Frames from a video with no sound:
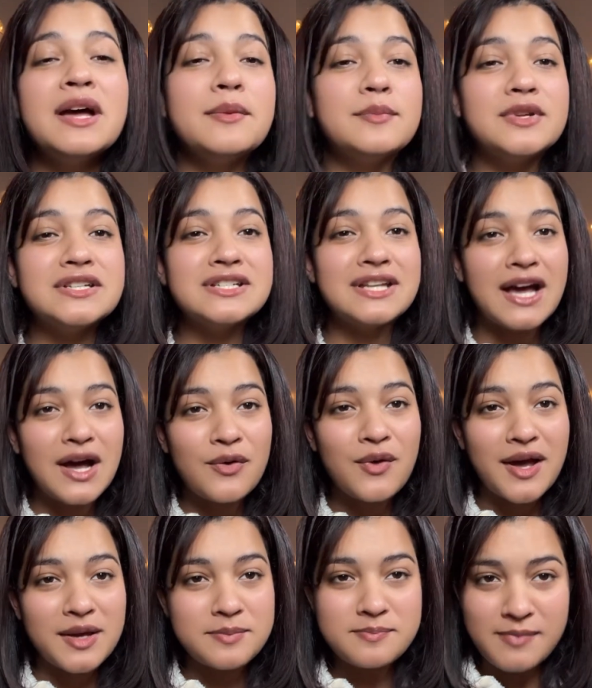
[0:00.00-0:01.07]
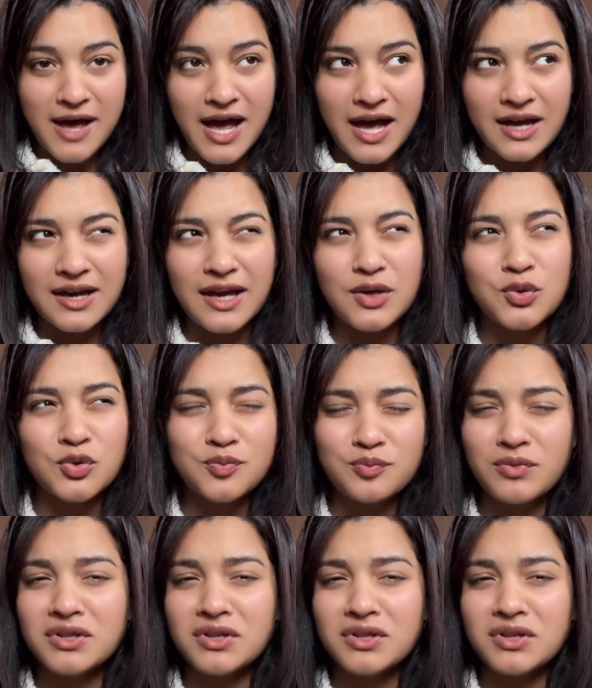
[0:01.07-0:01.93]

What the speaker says: But now I'm back. I hope